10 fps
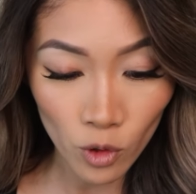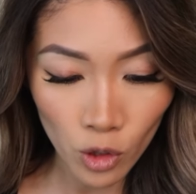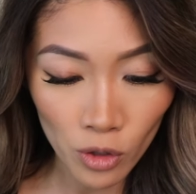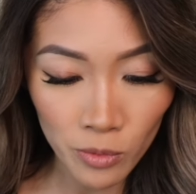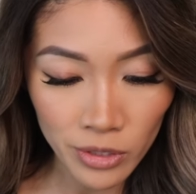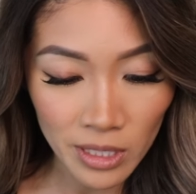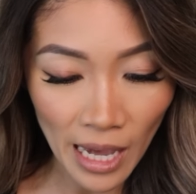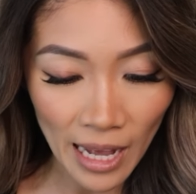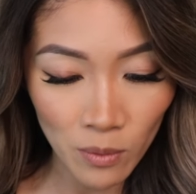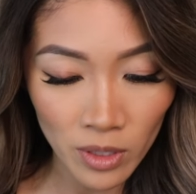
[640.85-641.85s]
For Laura
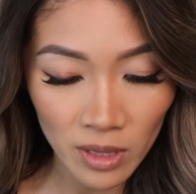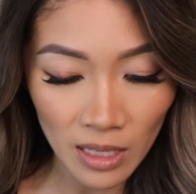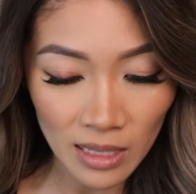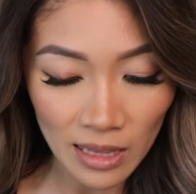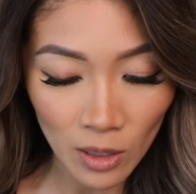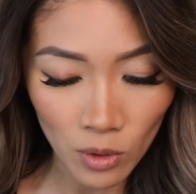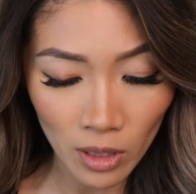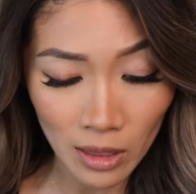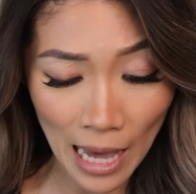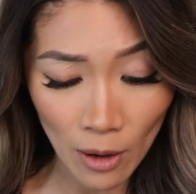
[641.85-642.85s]
Mercier, I wouldn't think that they would
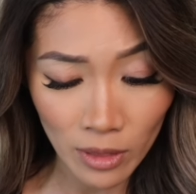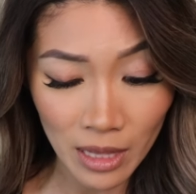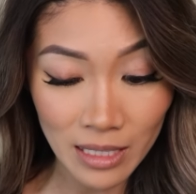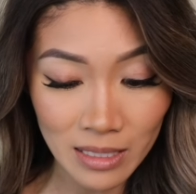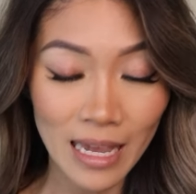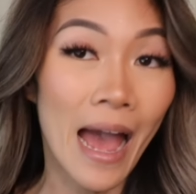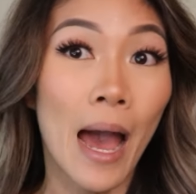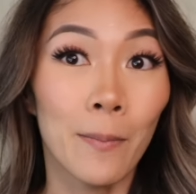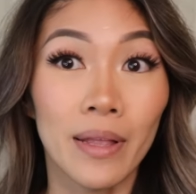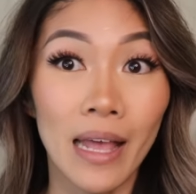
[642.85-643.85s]
allow this to
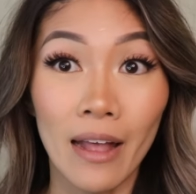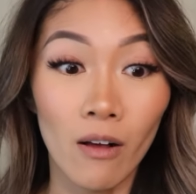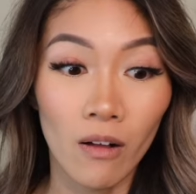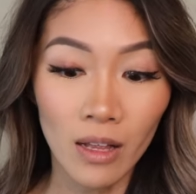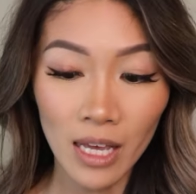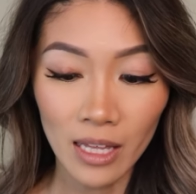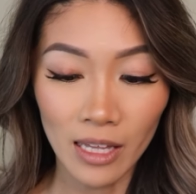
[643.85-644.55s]
happen at all.